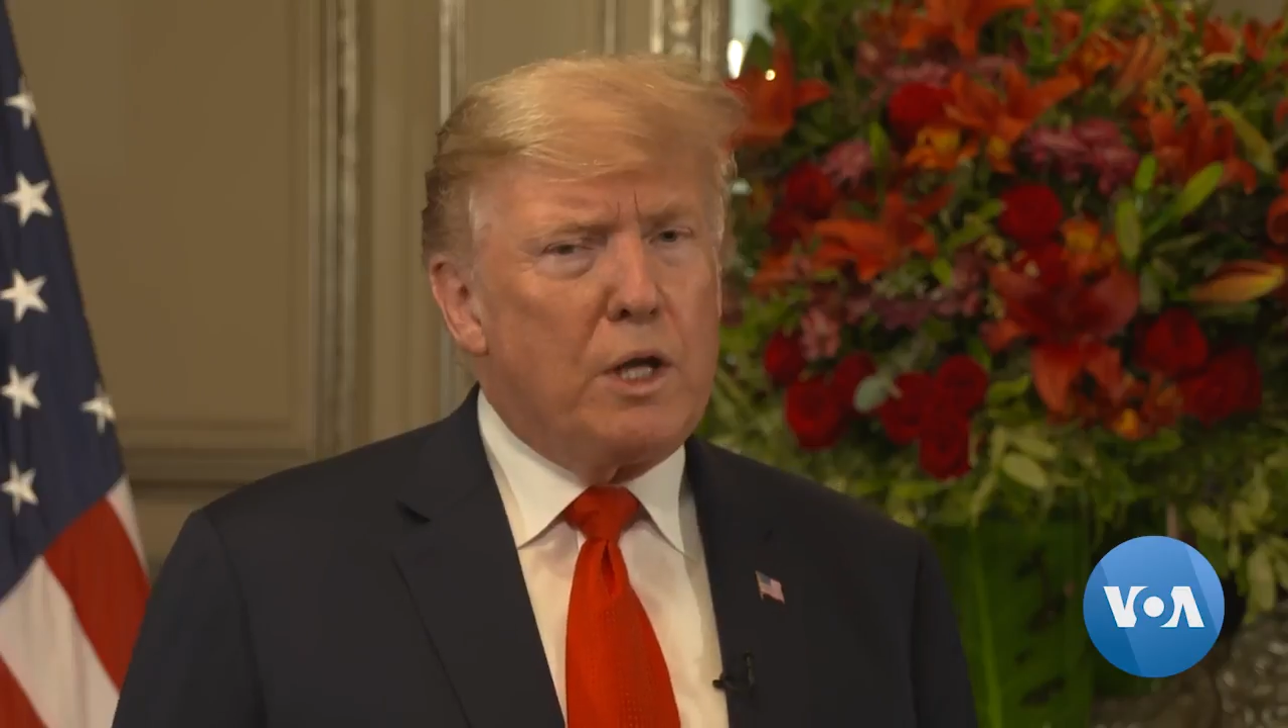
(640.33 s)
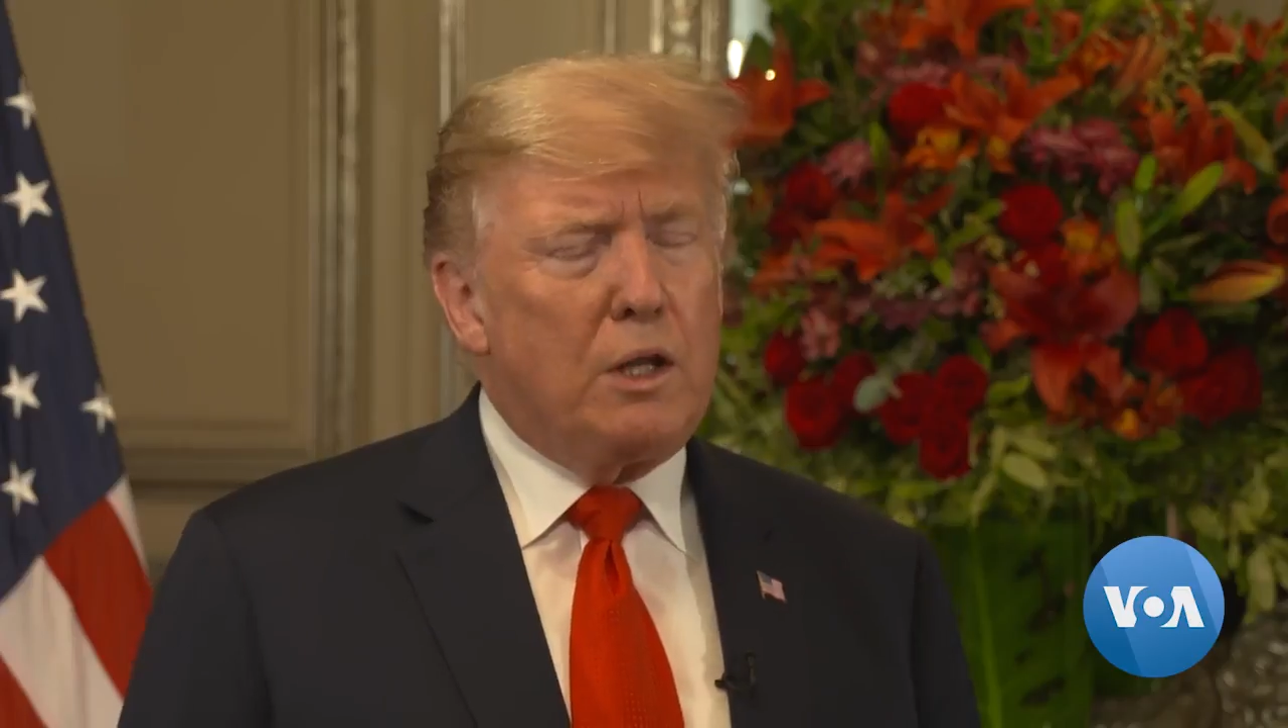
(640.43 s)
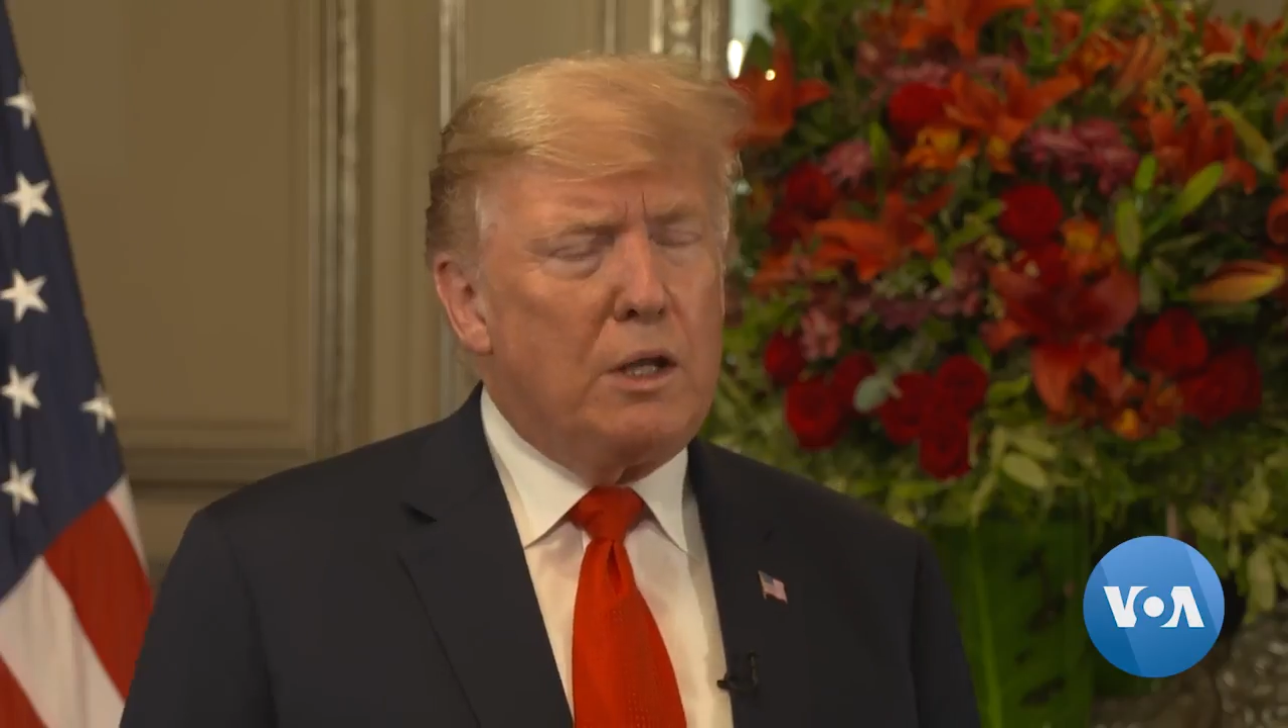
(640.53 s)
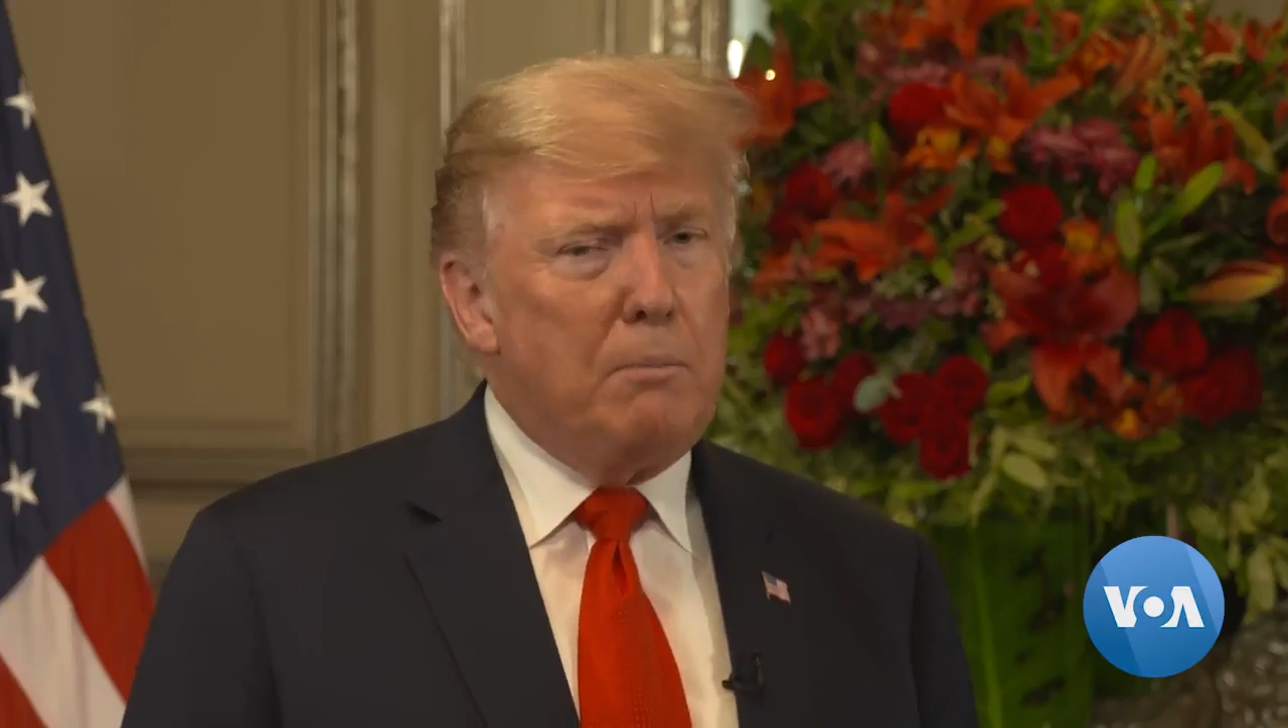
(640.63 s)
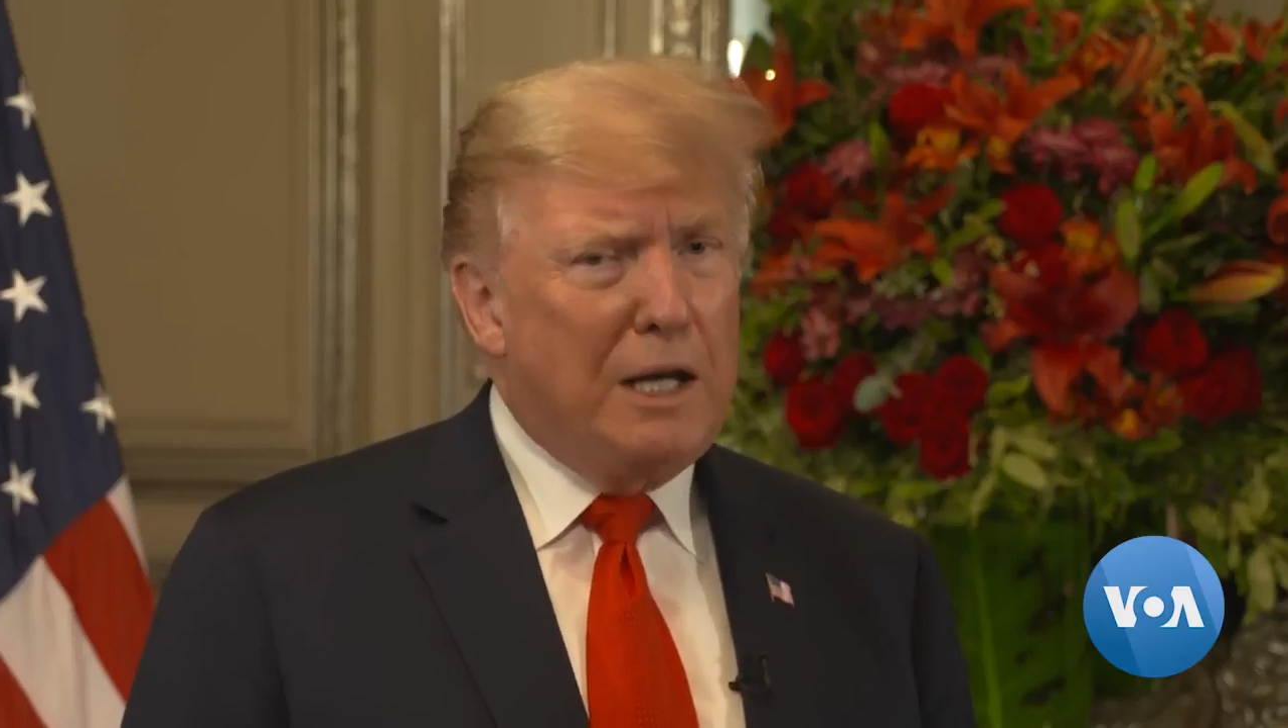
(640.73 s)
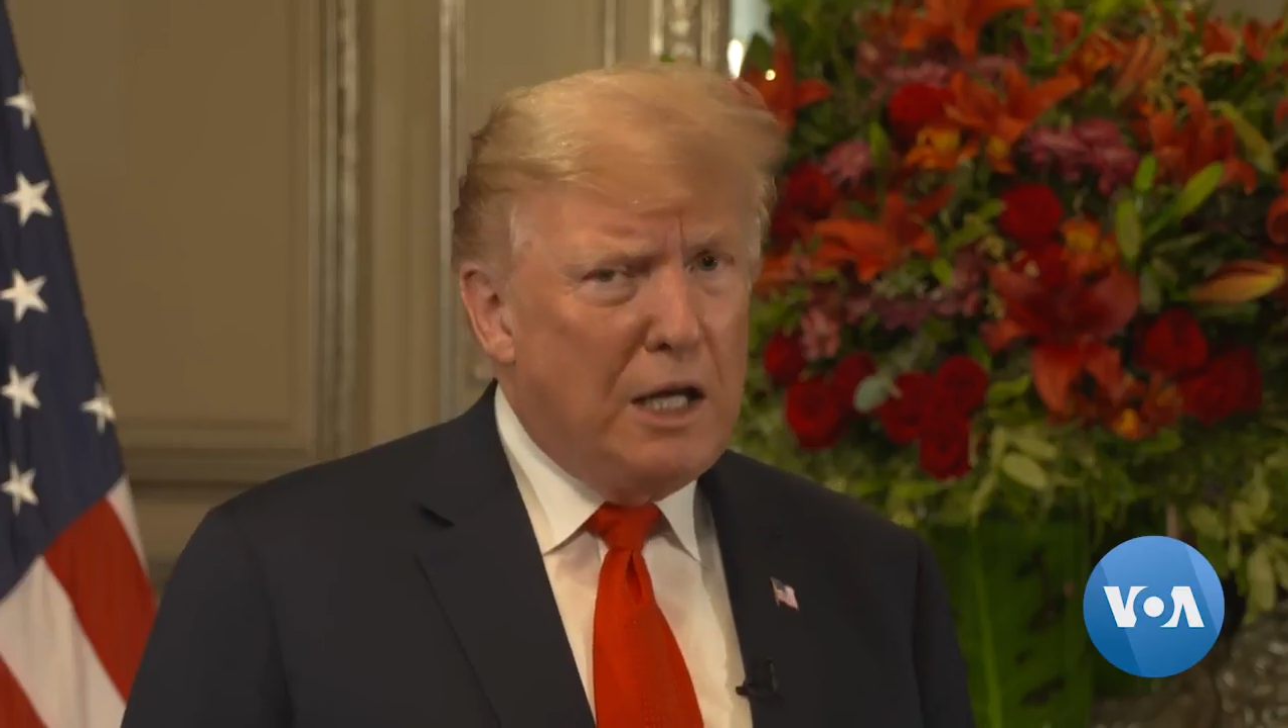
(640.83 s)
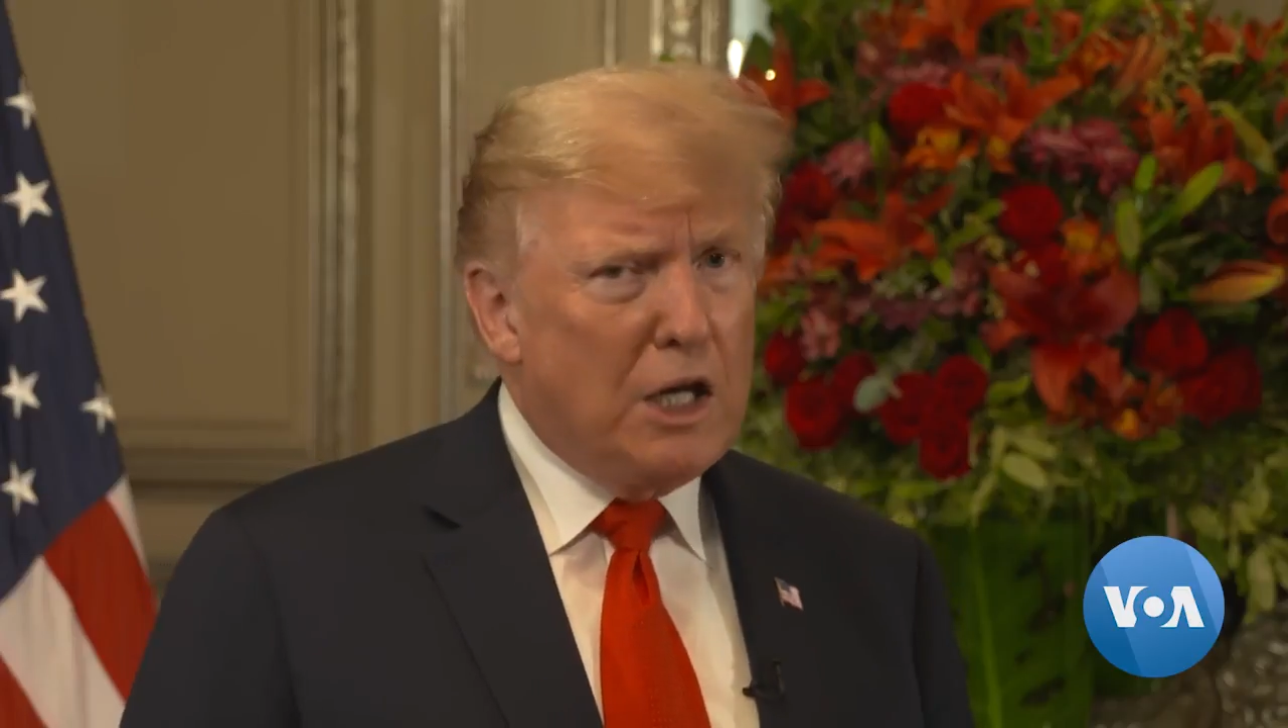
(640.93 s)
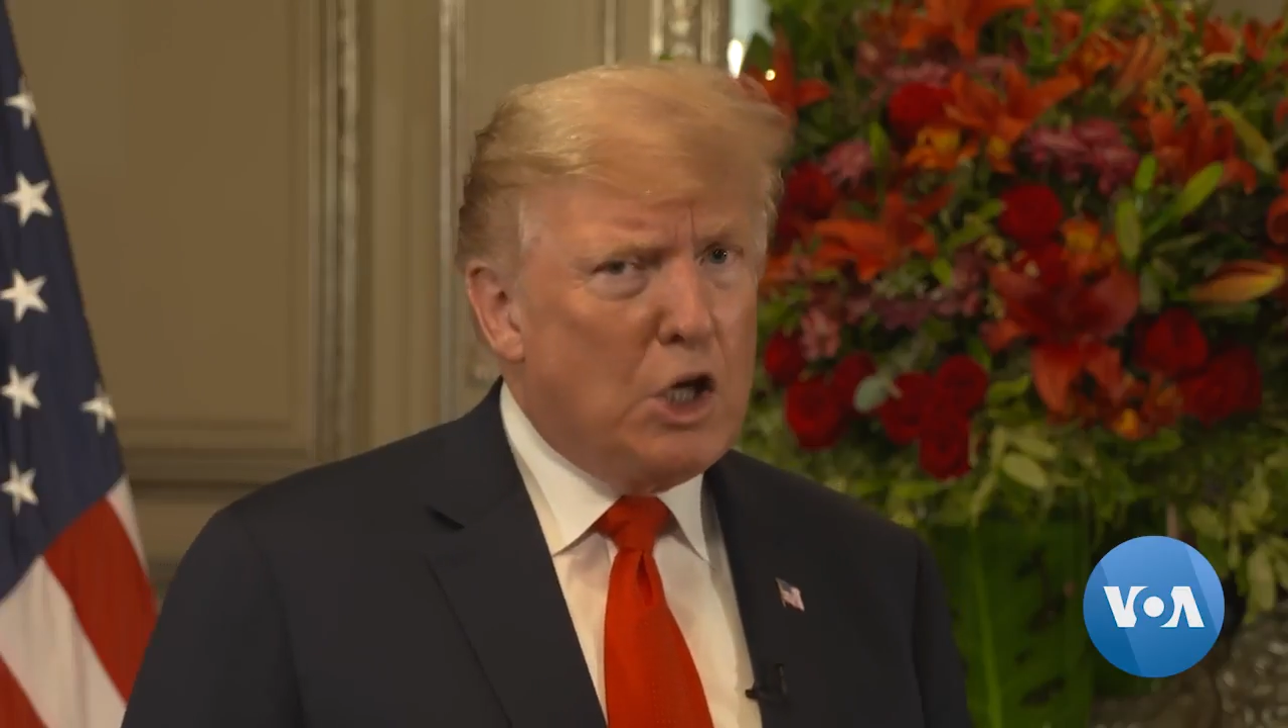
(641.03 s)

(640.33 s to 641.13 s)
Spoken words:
the media